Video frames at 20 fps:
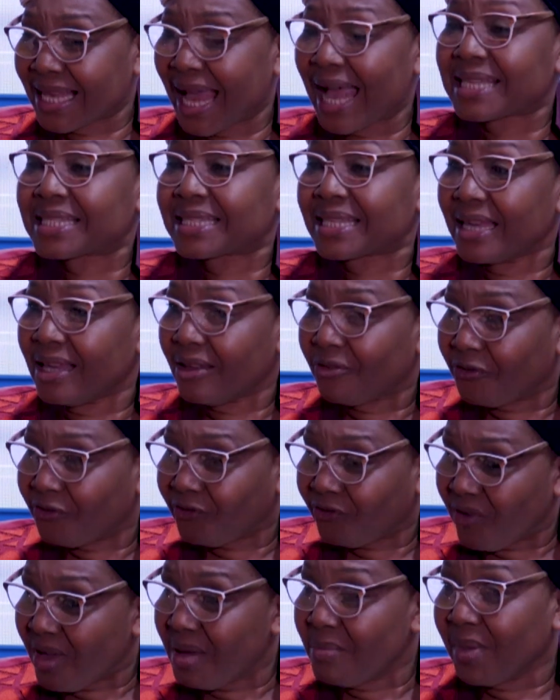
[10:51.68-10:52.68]
as a
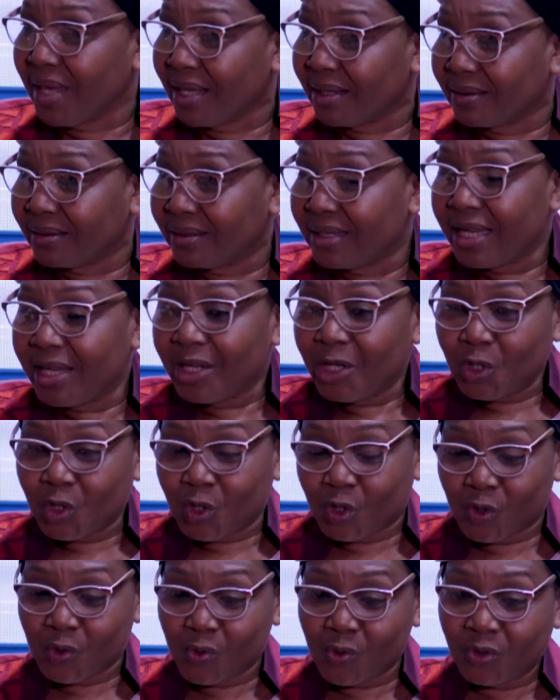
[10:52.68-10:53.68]
female
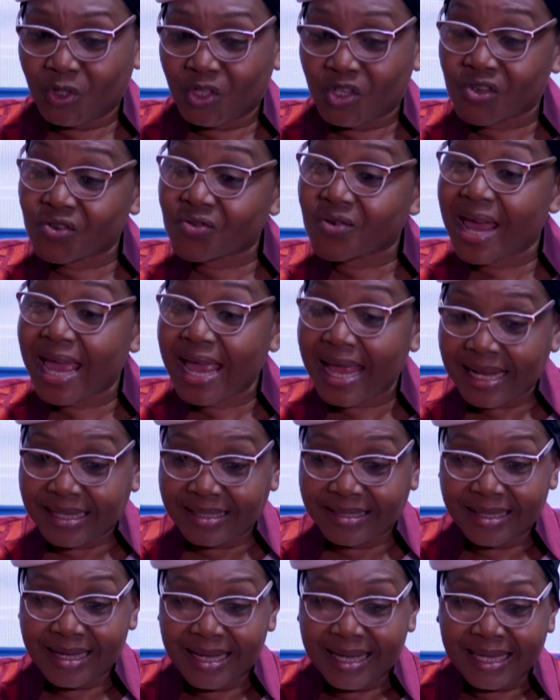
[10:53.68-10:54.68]
to tread
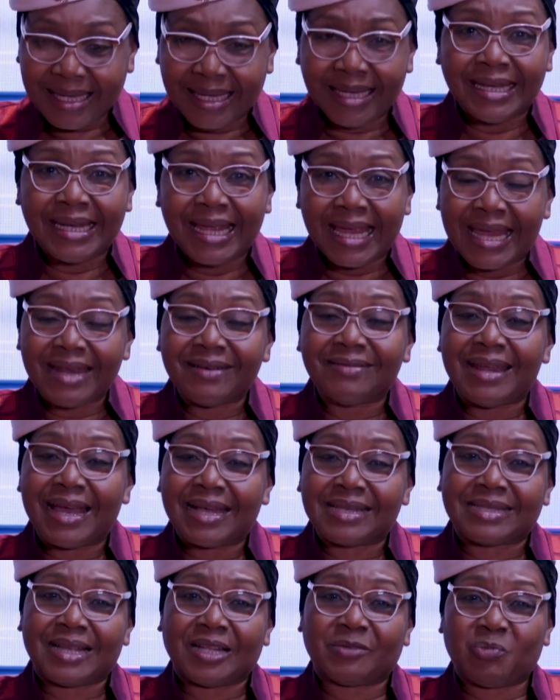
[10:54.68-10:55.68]
in areas
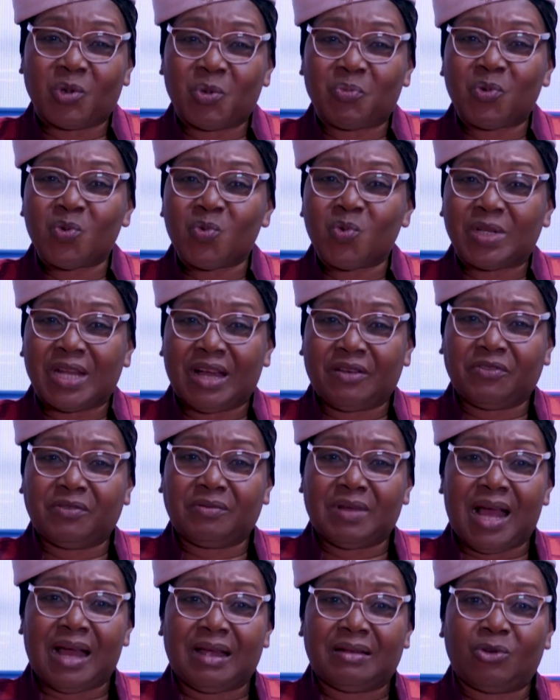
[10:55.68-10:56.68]
that people would have
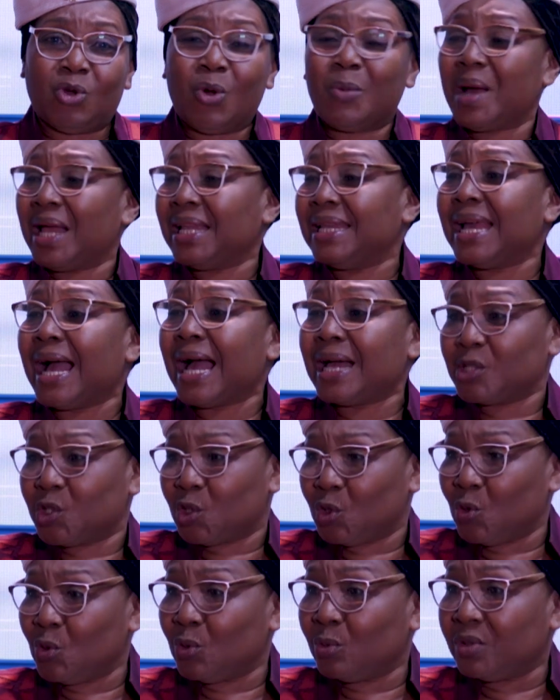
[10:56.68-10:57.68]
normally
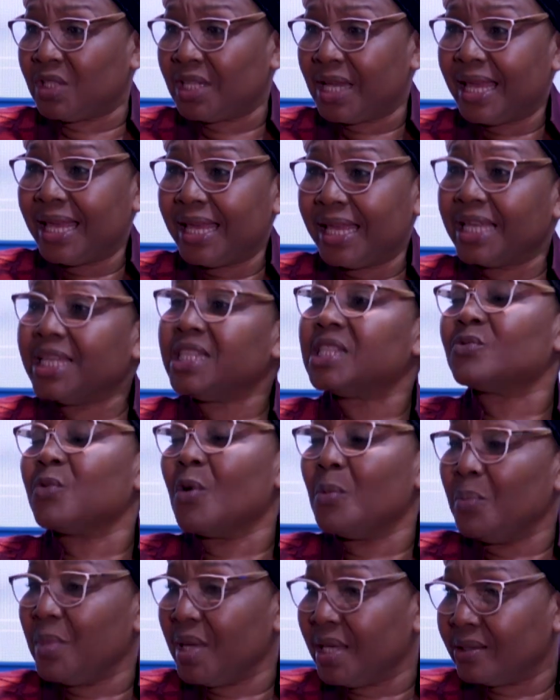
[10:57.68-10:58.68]
assumed is for
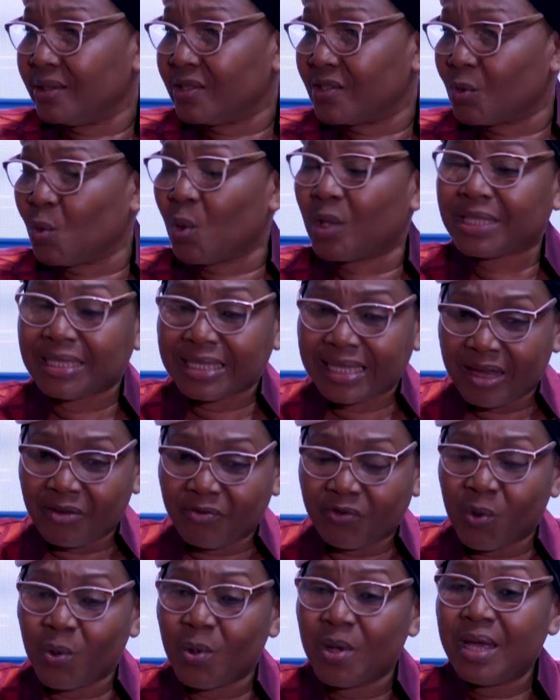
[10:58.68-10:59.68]
males? What gave
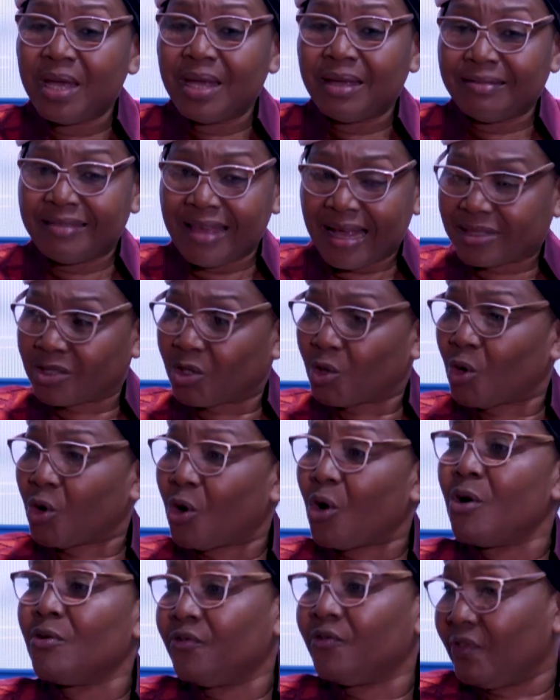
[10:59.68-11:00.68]
you that
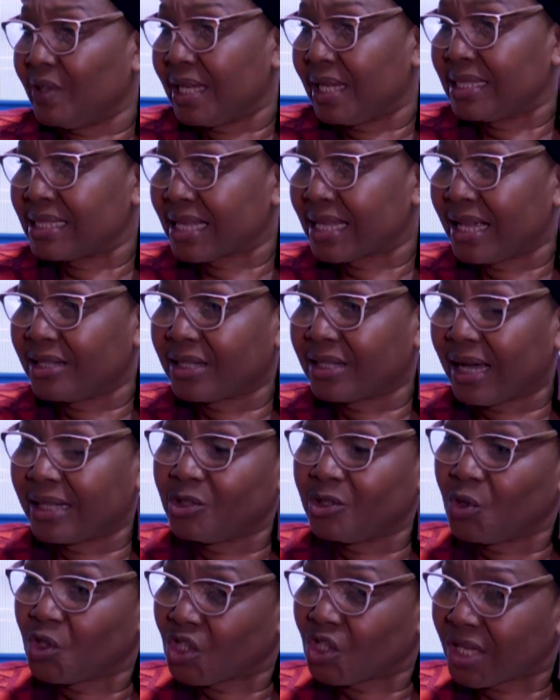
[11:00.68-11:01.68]
confidence? Can you
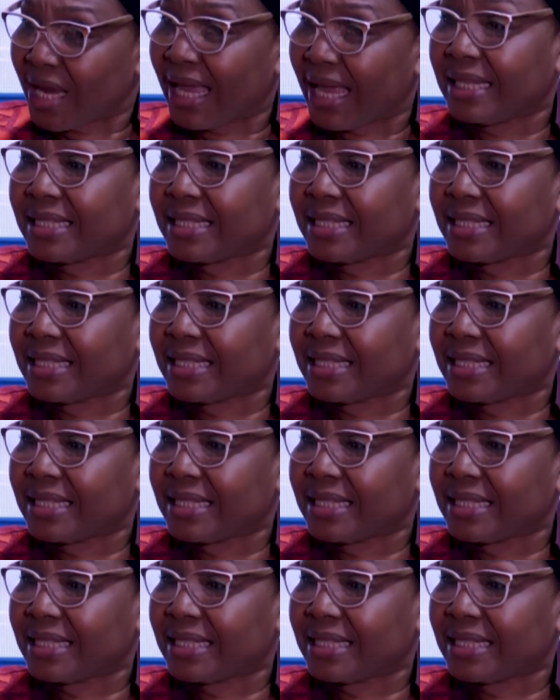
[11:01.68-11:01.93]
share it?